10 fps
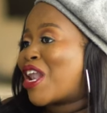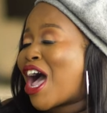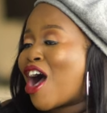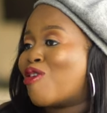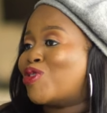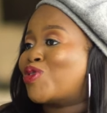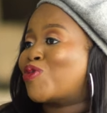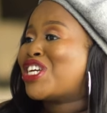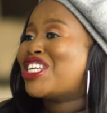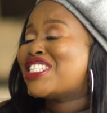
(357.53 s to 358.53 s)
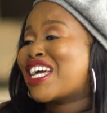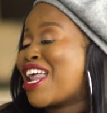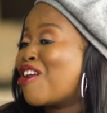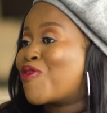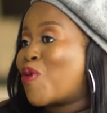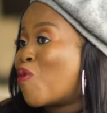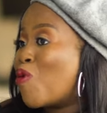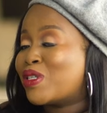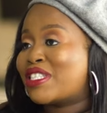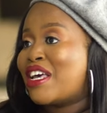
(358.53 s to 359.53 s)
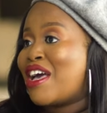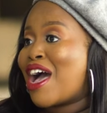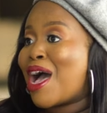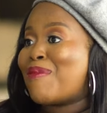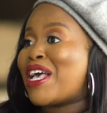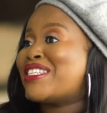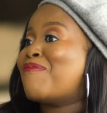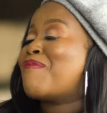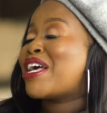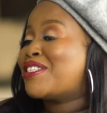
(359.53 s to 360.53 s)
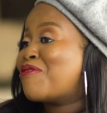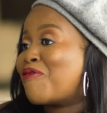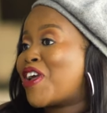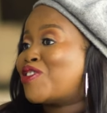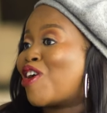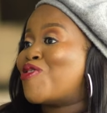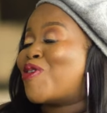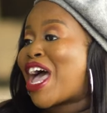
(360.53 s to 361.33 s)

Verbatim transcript: lounge or changing the color of your walls um, has a massive effect on your